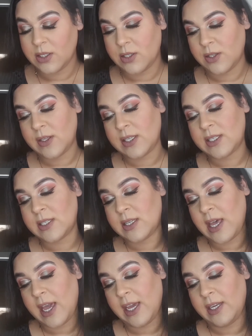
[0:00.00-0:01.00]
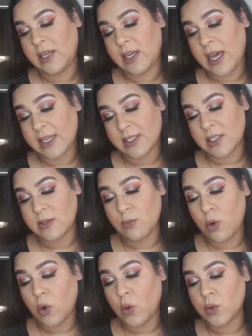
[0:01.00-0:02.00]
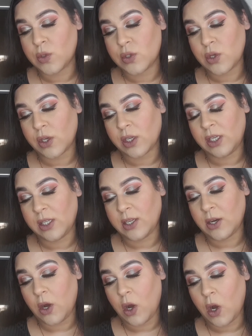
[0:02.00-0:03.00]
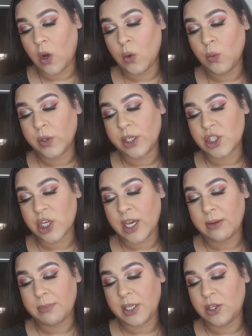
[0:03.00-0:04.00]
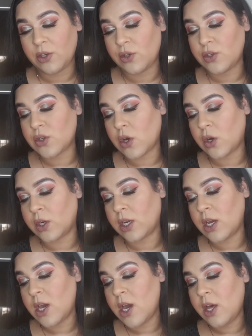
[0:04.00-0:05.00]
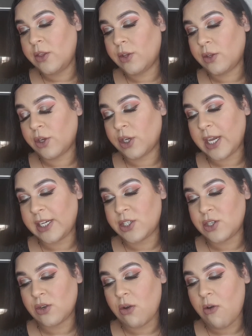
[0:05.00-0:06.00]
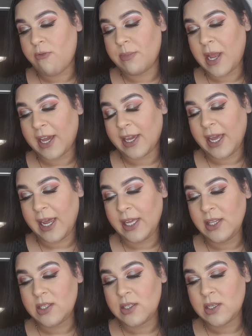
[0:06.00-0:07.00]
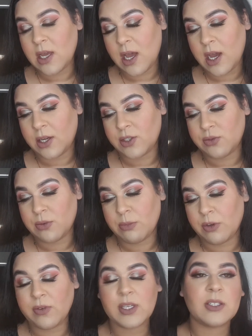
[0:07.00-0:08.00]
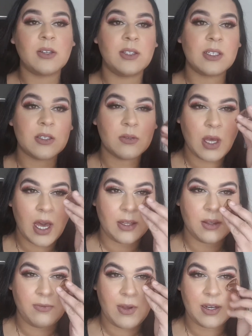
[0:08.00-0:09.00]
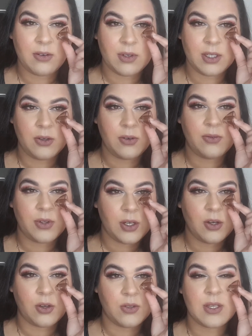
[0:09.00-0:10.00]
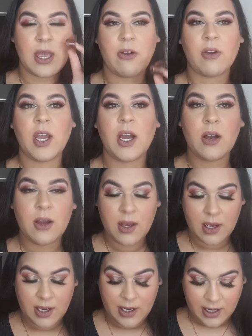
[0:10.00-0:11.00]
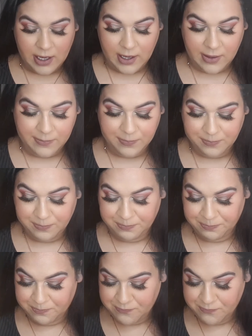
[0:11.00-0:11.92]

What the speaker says: this head has a small circular hole, which can be used on the location of blackheads to remove it. So this is, I found it really good for the nose area. And